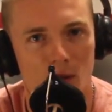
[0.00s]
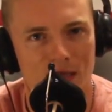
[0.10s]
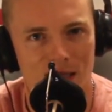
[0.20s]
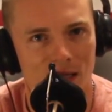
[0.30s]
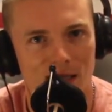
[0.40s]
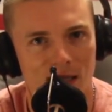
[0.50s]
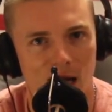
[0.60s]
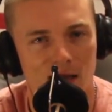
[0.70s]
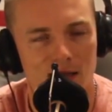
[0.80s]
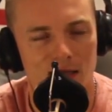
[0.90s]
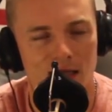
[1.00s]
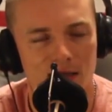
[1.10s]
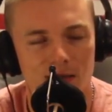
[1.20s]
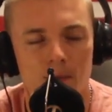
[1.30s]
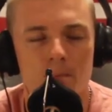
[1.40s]
It wasn't like college
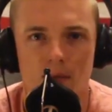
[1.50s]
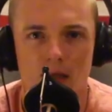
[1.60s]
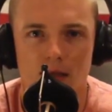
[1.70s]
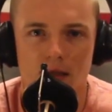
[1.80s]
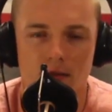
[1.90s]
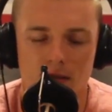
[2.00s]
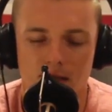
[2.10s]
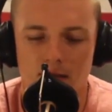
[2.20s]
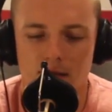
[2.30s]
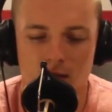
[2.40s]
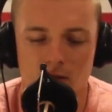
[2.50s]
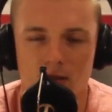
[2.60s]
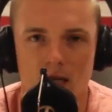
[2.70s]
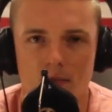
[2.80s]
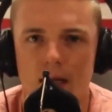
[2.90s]
kids. And I'm like, this
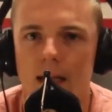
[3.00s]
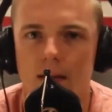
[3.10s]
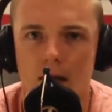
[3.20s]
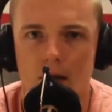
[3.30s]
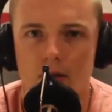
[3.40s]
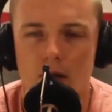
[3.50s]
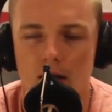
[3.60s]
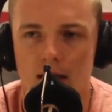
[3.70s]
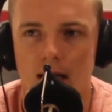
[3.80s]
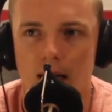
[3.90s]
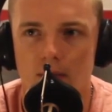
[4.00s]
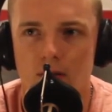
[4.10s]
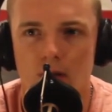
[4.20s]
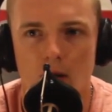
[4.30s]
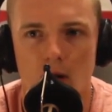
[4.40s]
one's on me. I'll go talk to the cops.
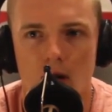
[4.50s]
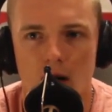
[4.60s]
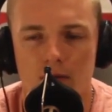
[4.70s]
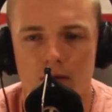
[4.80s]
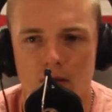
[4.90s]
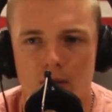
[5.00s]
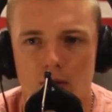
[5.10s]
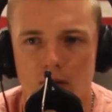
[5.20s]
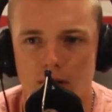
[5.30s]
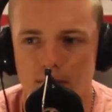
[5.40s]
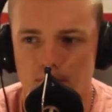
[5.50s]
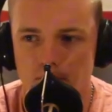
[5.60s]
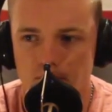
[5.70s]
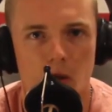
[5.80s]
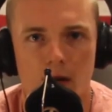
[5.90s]
So I walk off the front porch.
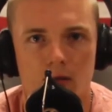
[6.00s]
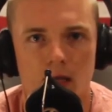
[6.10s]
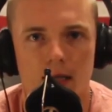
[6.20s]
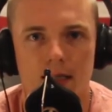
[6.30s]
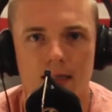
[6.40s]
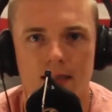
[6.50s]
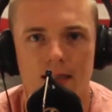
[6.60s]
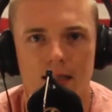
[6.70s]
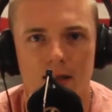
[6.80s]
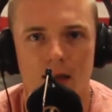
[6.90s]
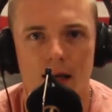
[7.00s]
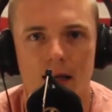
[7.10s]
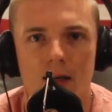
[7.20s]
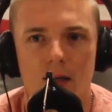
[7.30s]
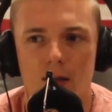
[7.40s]
Here's my driver's license. And they're
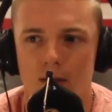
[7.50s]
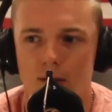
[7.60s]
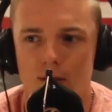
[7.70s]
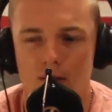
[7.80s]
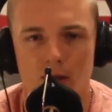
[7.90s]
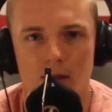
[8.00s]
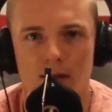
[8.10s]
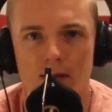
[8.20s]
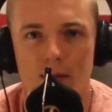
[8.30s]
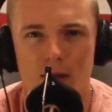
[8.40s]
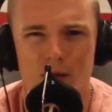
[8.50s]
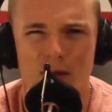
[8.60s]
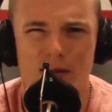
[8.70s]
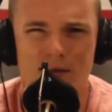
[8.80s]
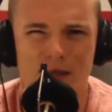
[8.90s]
like, cool, so you live here? I'm like,
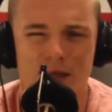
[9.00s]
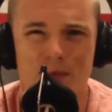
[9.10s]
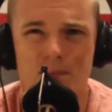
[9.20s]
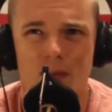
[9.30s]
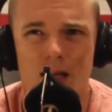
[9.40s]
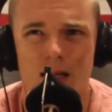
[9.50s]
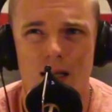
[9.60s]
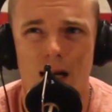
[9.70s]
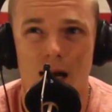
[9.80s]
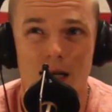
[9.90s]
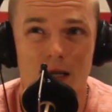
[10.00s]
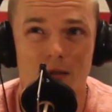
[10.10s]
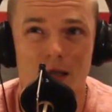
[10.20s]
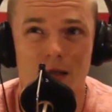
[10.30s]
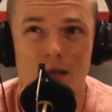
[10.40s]
well, I
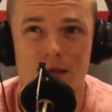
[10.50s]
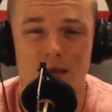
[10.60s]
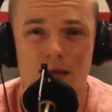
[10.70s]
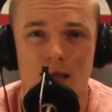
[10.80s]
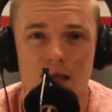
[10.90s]
live here.